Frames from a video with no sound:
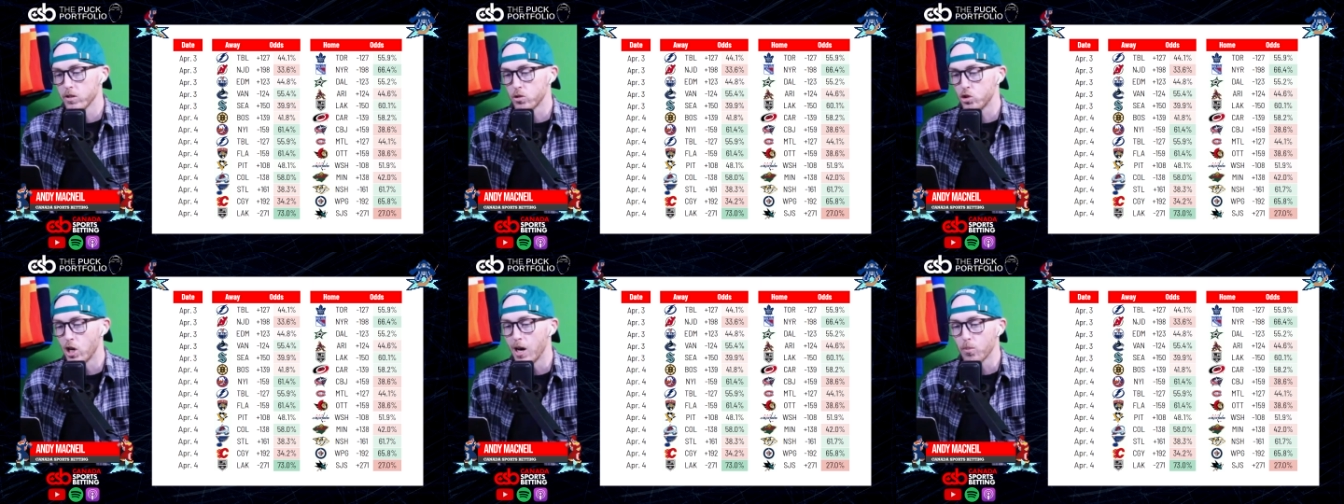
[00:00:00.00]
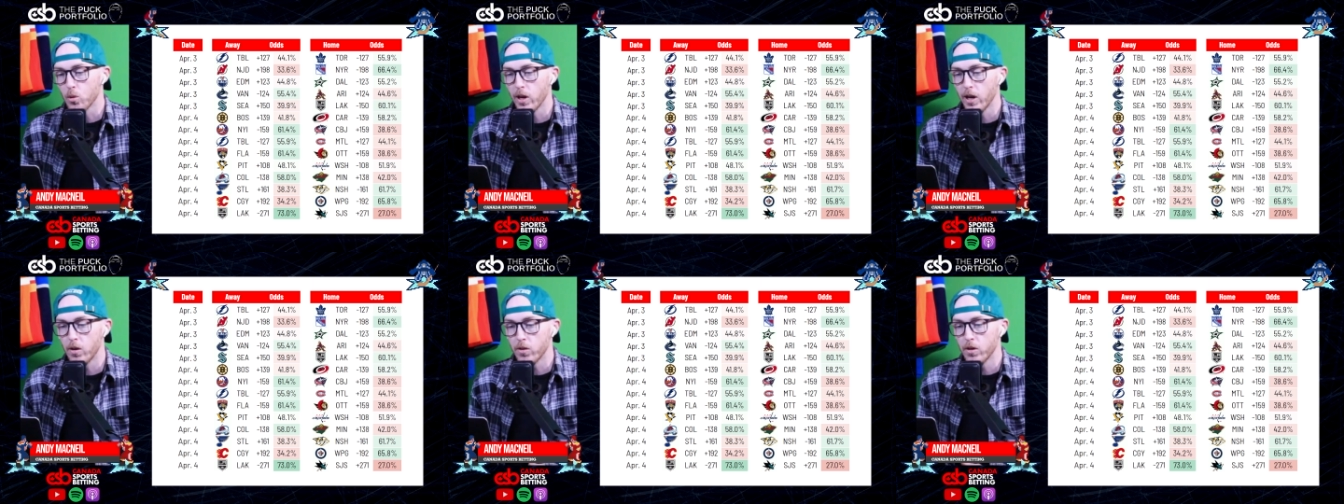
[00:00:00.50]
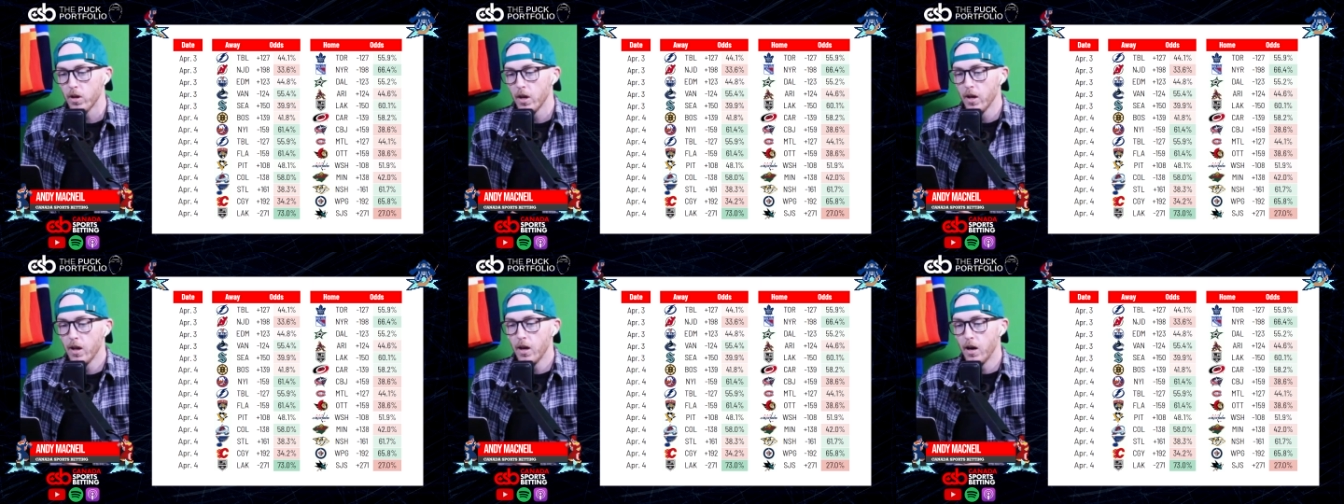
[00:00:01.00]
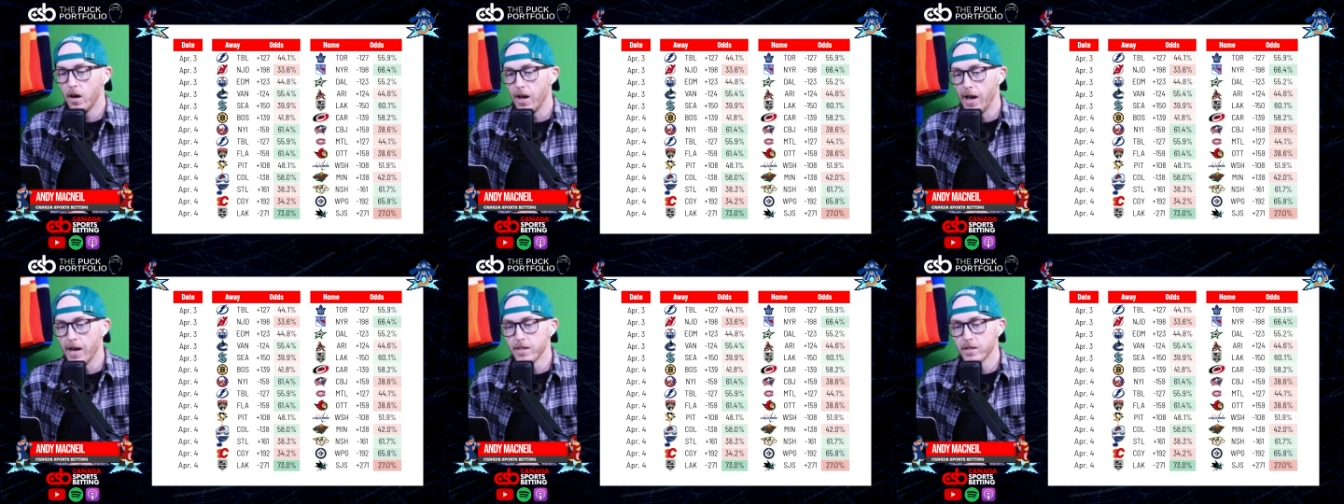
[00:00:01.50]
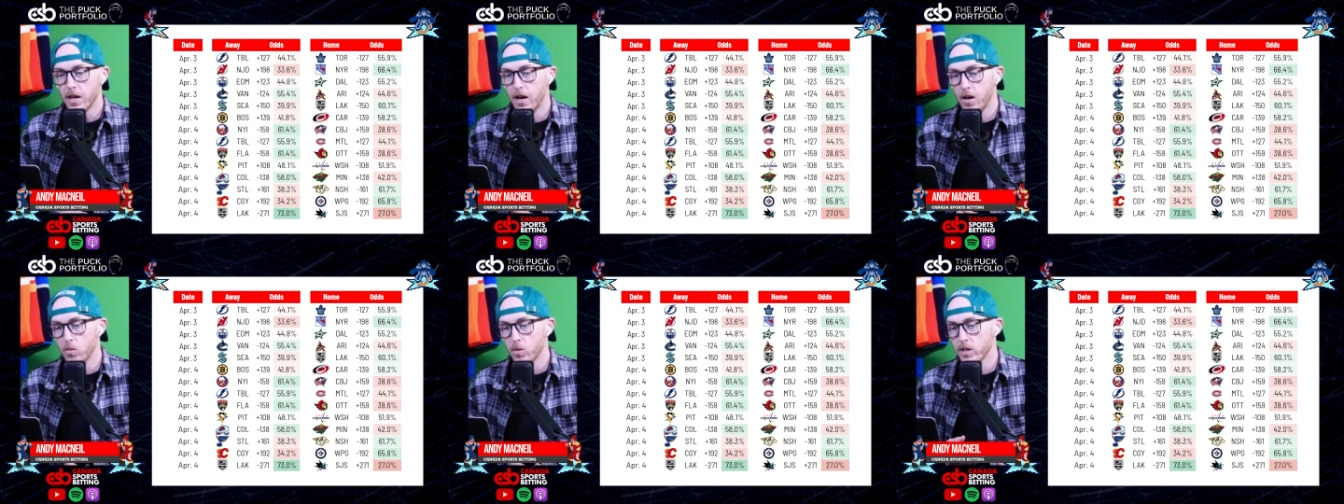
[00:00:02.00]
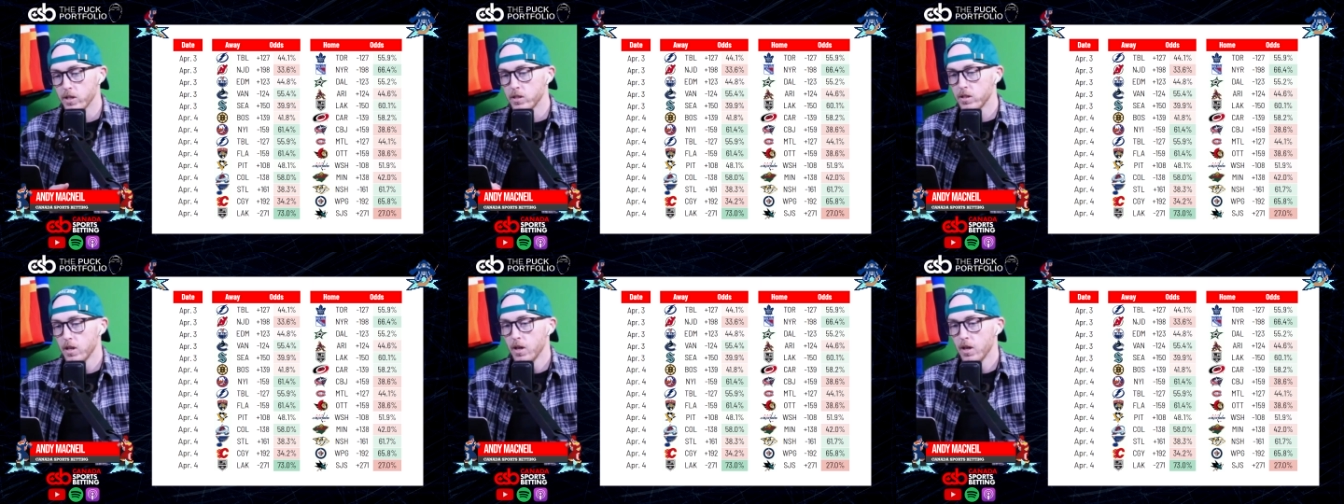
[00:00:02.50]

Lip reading: So shop around as always.